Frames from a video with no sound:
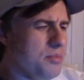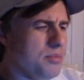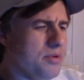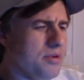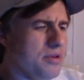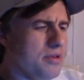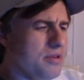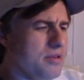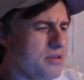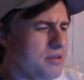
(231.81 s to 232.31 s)

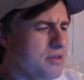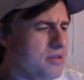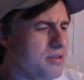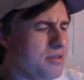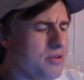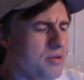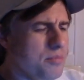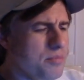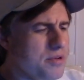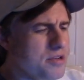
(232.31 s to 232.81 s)
but
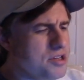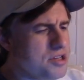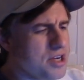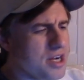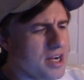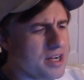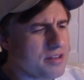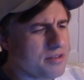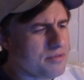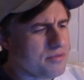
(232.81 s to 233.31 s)
don't be
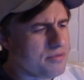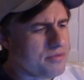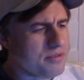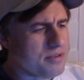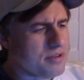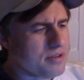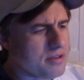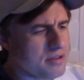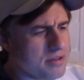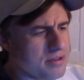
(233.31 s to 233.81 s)
shocked if,
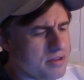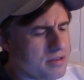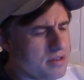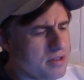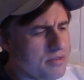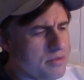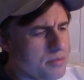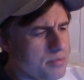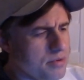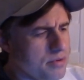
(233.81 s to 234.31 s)
uh,
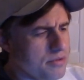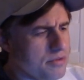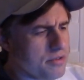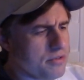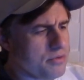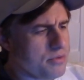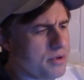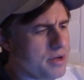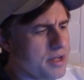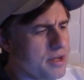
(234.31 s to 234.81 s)
Cleveland pulls
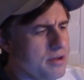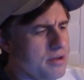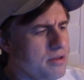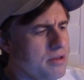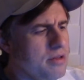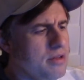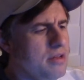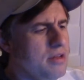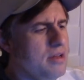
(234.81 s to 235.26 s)
this one out